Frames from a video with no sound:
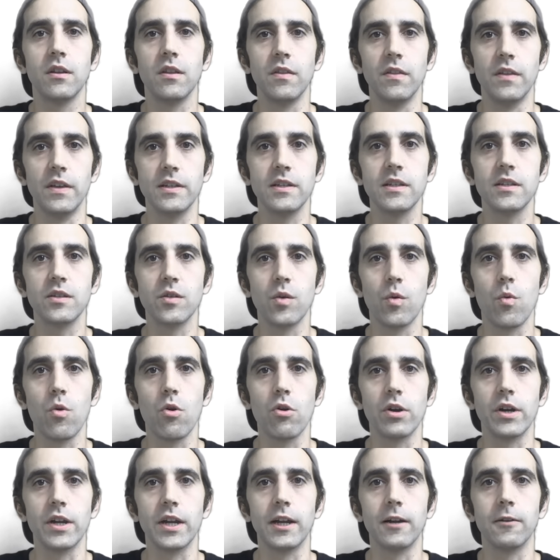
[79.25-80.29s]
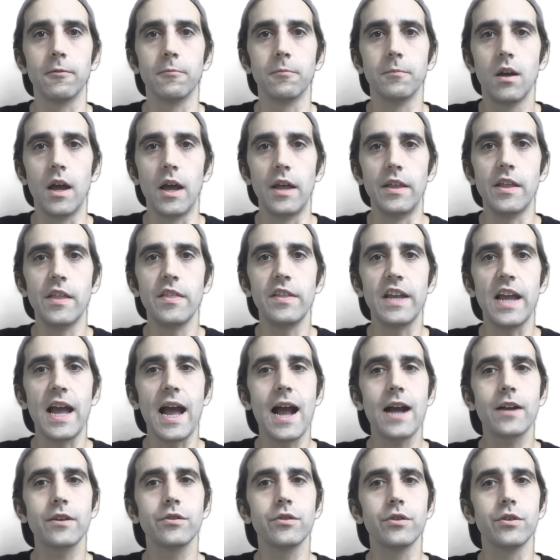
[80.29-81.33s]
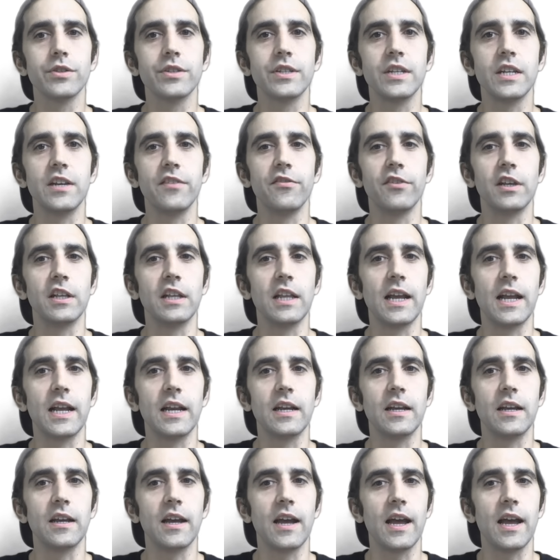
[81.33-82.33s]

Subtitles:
This is a warning. And then the actual city of Atlanta